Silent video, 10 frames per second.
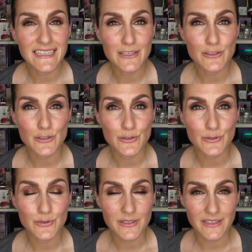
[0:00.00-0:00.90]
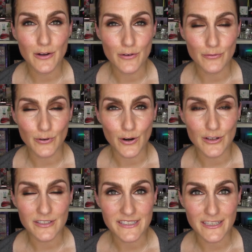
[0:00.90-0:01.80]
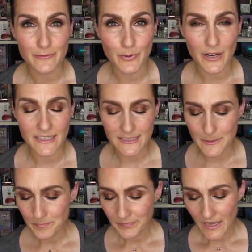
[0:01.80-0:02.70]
into the overall set of products.